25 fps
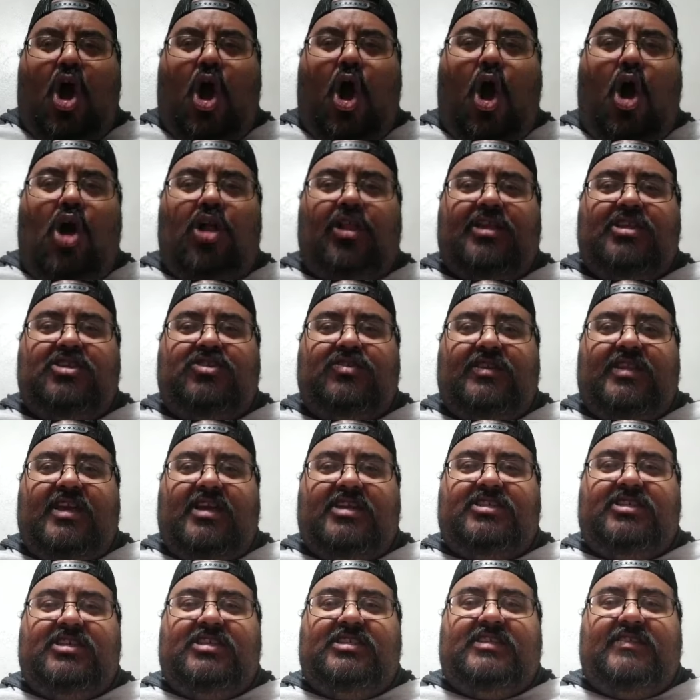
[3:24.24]
all
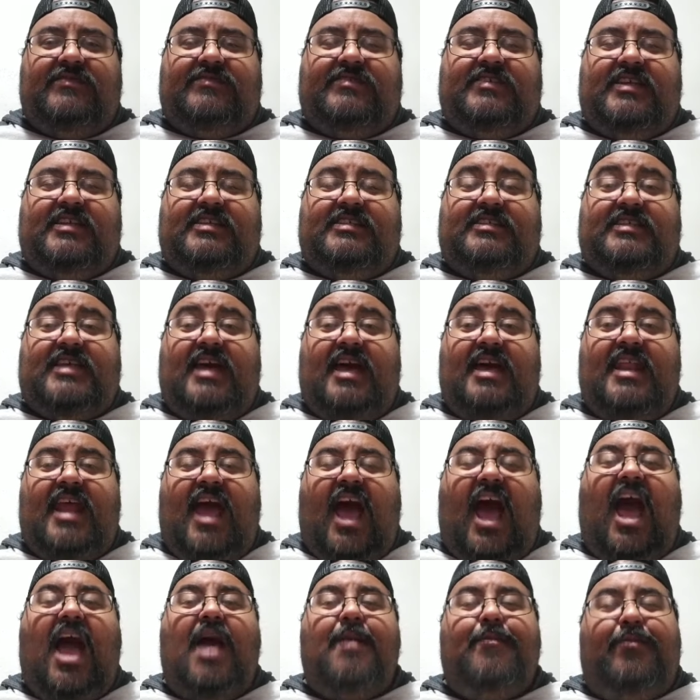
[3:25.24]
introductions have set aside.
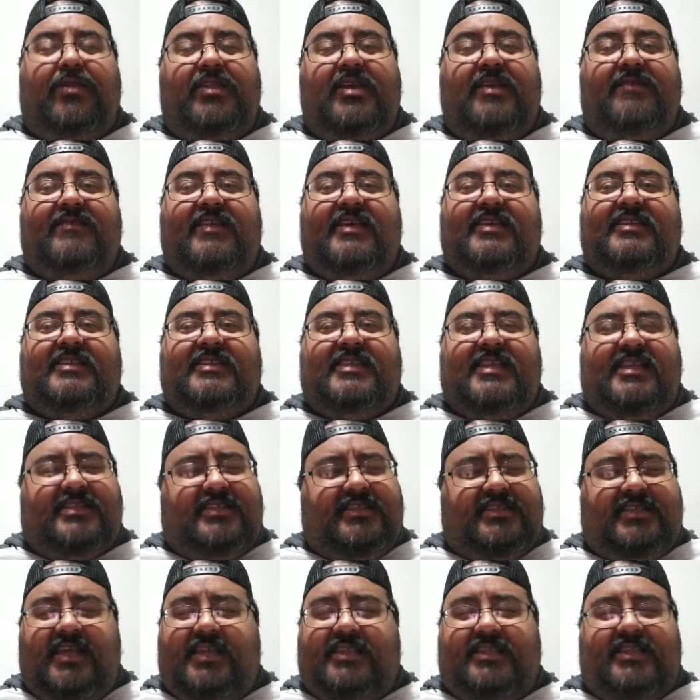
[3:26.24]
I believe
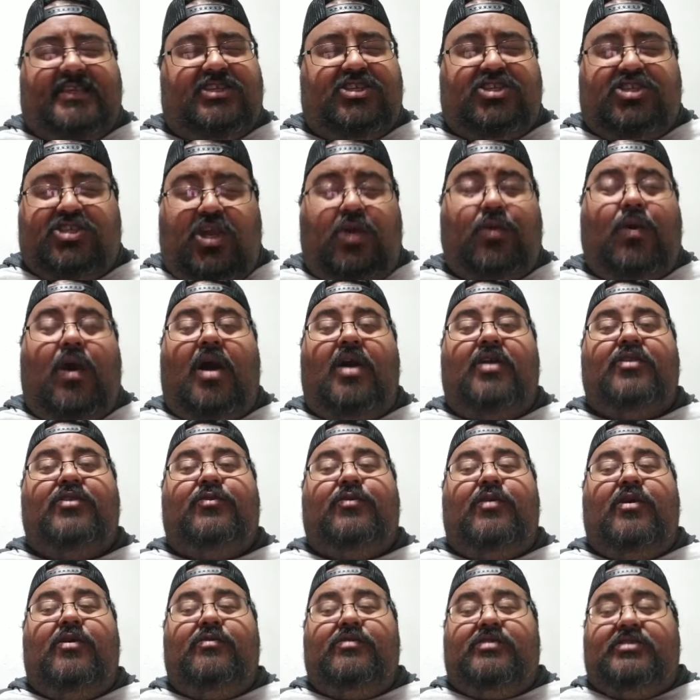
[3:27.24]
let's get this show on
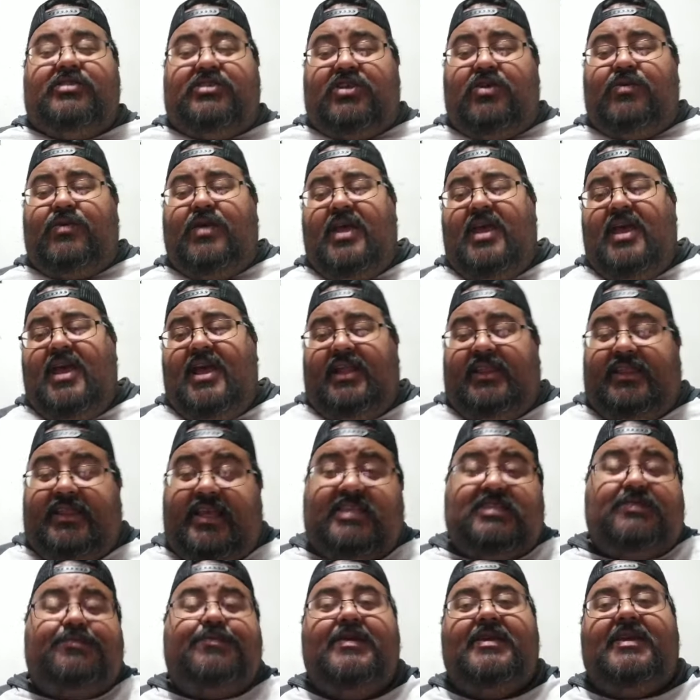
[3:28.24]
the road. So
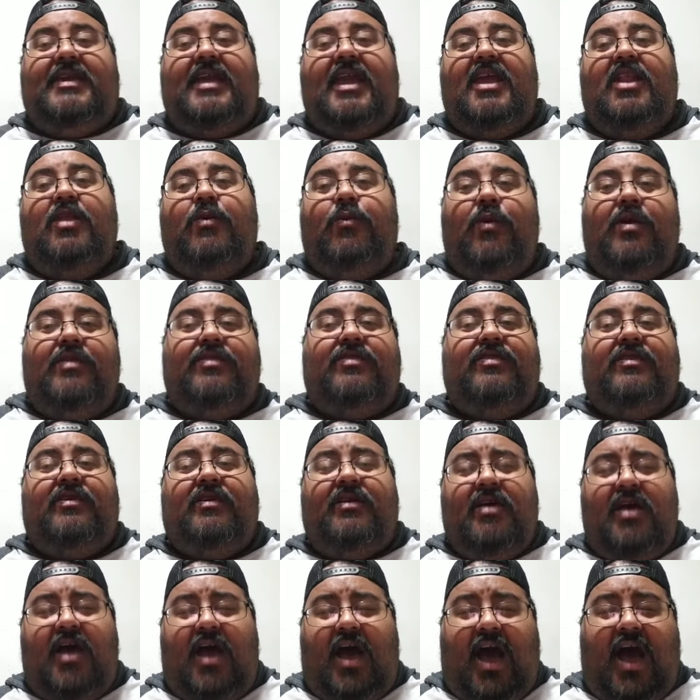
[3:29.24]
let's begin with the
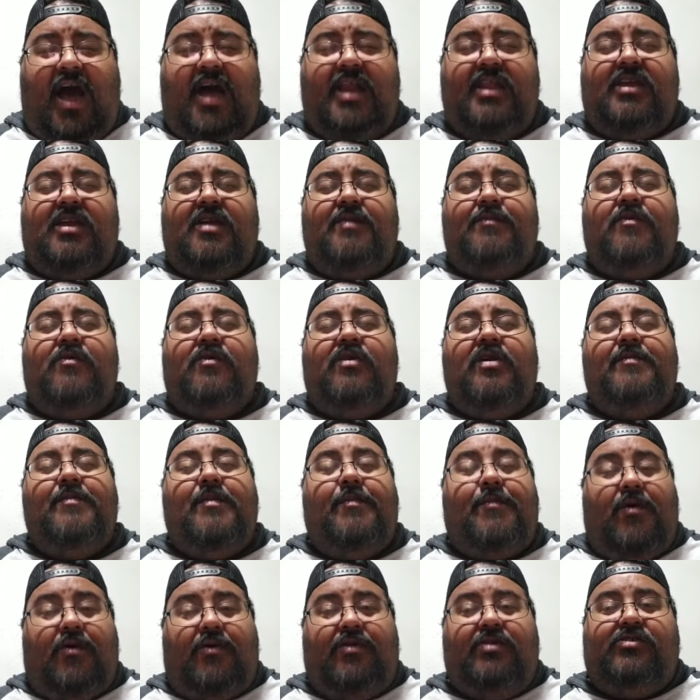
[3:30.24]
Hana Kimura
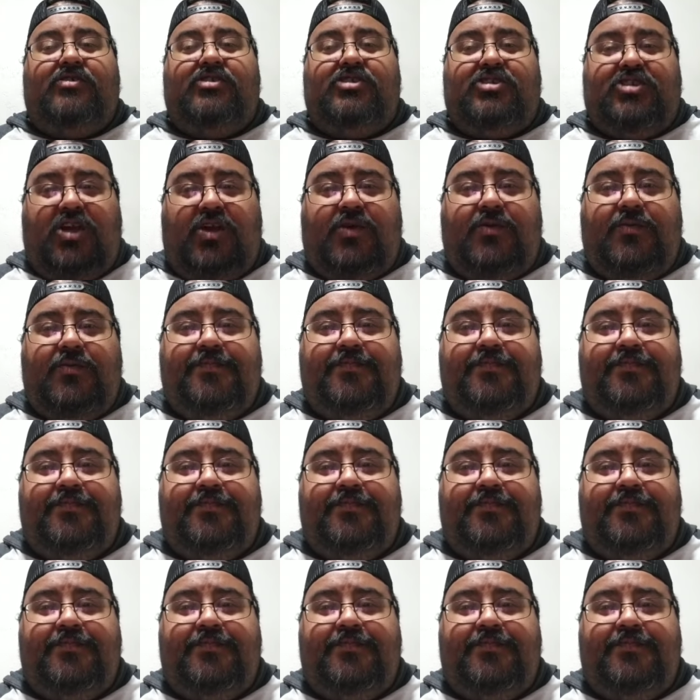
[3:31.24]
Memorial Show.